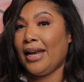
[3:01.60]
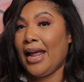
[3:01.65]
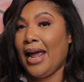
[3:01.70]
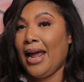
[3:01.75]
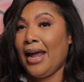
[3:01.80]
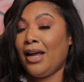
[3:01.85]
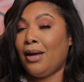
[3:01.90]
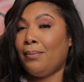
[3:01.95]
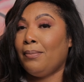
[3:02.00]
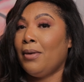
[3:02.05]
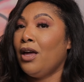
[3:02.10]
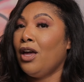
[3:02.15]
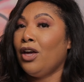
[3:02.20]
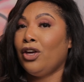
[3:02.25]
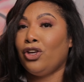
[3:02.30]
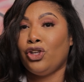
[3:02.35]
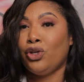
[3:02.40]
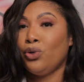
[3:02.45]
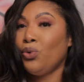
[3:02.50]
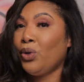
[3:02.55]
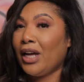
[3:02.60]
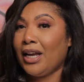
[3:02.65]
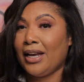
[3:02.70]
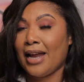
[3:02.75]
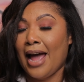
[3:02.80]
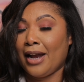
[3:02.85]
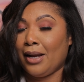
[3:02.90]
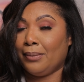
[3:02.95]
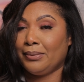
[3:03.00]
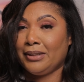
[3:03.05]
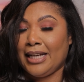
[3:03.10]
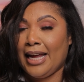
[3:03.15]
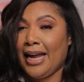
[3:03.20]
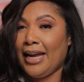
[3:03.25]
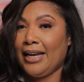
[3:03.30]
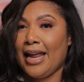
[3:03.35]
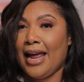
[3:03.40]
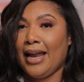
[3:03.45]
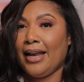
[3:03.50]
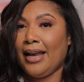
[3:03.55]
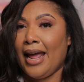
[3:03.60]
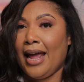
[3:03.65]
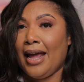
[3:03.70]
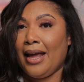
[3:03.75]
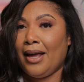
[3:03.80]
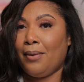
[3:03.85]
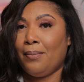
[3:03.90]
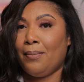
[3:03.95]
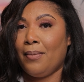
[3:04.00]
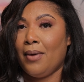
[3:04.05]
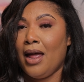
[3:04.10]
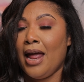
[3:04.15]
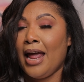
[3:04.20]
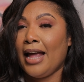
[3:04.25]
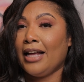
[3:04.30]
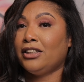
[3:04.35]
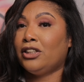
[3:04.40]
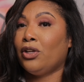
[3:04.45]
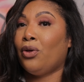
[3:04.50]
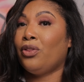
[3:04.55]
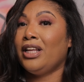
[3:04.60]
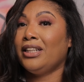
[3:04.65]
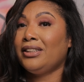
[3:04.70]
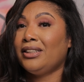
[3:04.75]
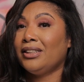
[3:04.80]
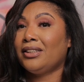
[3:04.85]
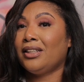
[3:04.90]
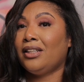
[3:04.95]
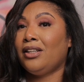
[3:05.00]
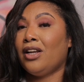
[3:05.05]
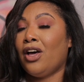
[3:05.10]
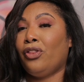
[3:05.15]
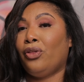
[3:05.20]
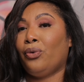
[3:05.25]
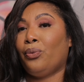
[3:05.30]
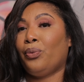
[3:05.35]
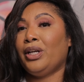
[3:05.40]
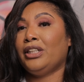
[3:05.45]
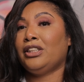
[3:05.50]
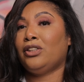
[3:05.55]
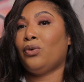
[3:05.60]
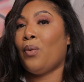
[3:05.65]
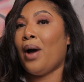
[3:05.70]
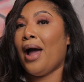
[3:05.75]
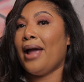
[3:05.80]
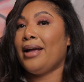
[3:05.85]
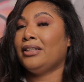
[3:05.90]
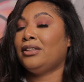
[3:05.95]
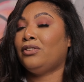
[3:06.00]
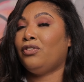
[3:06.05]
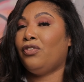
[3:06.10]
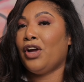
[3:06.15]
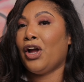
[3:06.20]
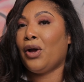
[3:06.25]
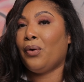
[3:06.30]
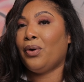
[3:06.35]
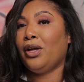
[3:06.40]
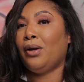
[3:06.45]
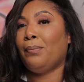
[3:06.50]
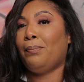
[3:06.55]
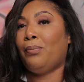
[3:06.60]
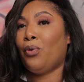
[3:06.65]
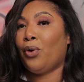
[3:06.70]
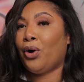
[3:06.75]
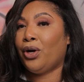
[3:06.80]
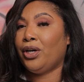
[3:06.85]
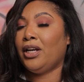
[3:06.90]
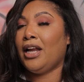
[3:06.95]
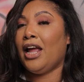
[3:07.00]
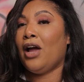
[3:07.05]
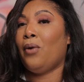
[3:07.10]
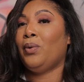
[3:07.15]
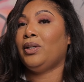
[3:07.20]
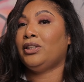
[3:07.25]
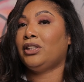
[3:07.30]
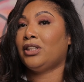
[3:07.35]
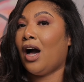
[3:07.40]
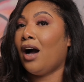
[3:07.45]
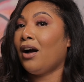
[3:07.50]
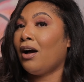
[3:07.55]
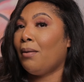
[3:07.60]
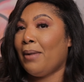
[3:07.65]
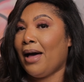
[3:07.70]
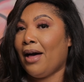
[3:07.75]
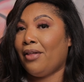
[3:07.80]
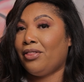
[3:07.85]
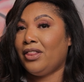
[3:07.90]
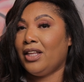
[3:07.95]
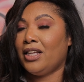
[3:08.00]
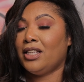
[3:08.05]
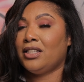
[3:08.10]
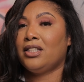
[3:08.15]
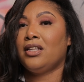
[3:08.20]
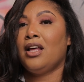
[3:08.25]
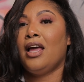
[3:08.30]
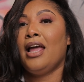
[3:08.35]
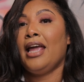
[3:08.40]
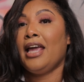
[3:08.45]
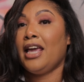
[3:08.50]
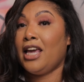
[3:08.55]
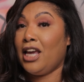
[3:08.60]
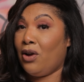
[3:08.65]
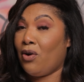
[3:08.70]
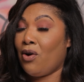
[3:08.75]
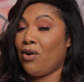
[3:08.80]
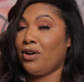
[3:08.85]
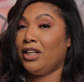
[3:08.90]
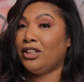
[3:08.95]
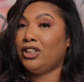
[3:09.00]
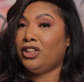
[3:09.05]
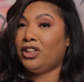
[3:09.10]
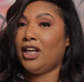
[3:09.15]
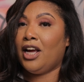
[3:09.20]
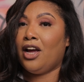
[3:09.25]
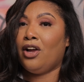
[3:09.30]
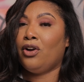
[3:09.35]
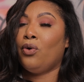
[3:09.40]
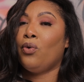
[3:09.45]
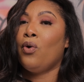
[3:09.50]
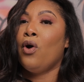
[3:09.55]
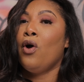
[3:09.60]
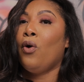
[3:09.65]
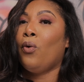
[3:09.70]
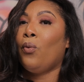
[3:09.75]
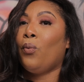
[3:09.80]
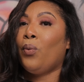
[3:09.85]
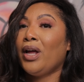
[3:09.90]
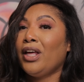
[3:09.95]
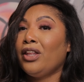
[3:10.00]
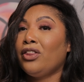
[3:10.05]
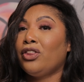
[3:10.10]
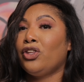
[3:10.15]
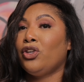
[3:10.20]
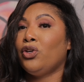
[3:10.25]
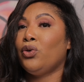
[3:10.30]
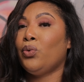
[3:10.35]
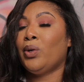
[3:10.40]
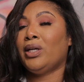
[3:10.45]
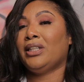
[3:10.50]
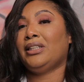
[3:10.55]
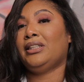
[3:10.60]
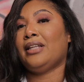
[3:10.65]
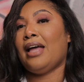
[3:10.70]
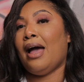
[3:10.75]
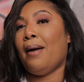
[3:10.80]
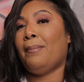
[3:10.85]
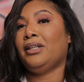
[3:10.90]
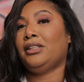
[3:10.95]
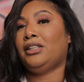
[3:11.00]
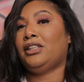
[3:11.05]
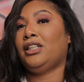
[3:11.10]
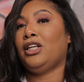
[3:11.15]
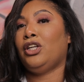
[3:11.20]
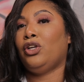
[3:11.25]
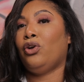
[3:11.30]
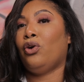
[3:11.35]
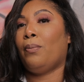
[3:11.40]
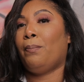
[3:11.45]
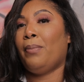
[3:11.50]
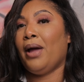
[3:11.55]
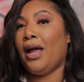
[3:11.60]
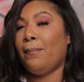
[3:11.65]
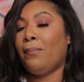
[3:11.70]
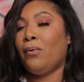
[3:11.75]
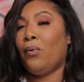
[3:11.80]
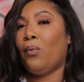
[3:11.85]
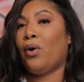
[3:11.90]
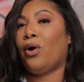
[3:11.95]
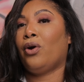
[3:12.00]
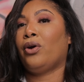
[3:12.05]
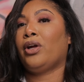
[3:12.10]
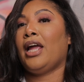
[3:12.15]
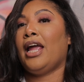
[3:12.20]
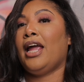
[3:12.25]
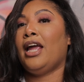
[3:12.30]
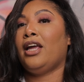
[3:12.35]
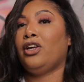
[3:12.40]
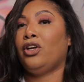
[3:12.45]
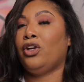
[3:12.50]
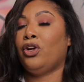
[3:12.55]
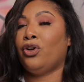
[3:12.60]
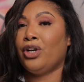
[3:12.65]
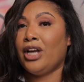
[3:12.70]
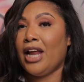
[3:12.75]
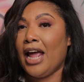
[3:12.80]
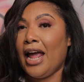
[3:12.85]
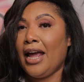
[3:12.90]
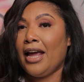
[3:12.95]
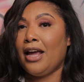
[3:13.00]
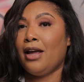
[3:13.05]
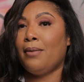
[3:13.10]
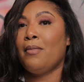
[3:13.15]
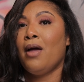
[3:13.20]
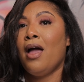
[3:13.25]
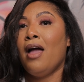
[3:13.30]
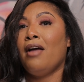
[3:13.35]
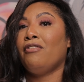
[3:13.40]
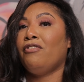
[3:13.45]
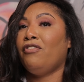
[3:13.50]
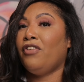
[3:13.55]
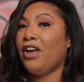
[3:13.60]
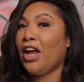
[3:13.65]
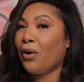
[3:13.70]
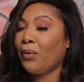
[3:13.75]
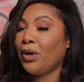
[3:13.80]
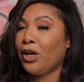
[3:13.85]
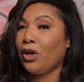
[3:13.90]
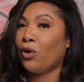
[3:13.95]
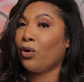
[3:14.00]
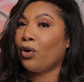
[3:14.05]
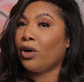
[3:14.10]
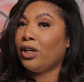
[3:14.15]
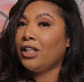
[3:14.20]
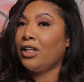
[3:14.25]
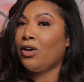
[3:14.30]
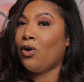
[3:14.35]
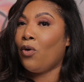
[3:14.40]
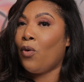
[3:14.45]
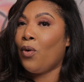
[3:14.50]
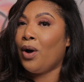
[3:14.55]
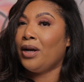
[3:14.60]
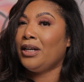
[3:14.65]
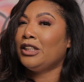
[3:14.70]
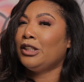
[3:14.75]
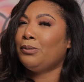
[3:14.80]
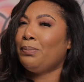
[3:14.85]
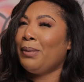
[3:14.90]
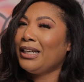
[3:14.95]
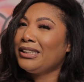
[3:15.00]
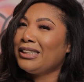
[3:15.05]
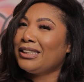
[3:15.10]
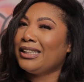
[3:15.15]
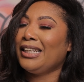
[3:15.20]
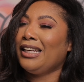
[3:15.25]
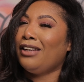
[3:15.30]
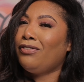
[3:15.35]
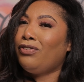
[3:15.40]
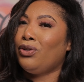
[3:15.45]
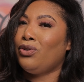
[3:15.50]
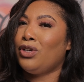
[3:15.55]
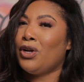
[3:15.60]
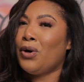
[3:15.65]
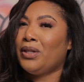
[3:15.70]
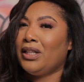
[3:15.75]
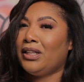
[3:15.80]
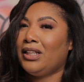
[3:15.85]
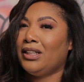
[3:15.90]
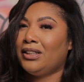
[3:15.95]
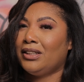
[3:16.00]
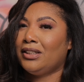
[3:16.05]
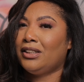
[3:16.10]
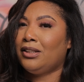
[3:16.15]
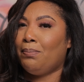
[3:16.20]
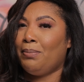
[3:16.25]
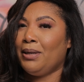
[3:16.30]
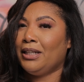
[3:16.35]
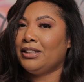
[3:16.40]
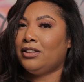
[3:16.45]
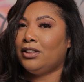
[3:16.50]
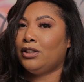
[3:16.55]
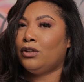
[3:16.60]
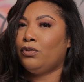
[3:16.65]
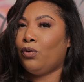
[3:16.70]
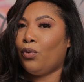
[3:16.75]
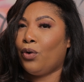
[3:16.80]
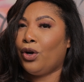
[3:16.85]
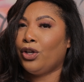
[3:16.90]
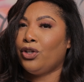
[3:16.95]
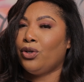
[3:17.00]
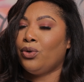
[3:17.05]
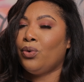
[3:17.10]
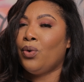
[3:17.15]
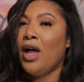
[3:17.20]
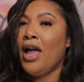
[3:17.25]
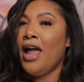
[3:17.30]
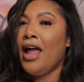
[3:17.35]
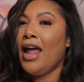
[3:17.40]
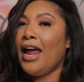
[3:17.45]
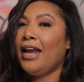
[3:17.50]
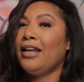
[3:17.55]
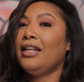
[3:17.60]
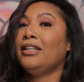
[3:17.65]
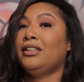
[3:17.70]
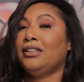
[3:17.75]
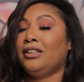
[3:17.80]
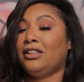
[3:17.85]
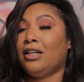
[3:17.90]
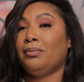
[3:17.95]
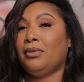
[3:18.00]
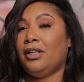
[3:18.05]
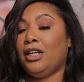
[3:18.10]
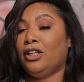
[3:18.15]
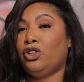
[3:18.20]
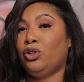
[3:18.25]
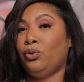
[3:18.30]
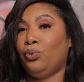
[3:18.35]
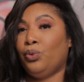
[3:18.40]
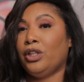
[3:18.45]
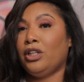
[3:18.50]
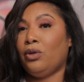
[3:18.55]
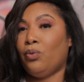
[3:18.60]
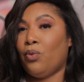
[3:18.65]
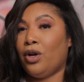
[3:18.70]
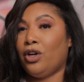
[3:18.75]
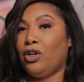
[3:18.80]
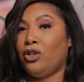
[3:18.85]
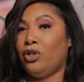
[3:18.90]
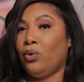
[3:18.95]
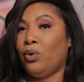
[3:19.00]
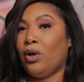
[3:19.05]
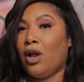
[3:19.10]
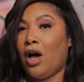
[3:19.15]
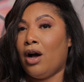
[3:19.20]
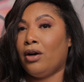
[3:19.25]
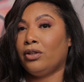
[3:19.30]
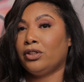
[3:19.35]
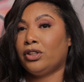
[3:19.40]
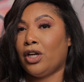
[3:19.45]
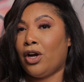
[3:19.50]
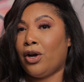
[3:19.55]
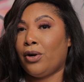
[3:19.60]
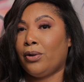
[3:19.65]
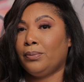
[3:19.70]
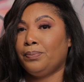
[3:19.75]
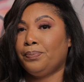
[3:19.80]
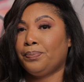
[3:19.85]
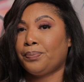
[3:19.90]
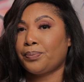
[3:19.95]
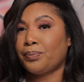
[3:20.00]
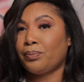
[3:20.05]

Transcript: name, you cannot obtain that name. And so this is another reason why it's very important, and we talk about this here on this channel, with you establishing your paperwork and your name very early on, especially if you know that this is the business for you and this is something that you really want to do long term.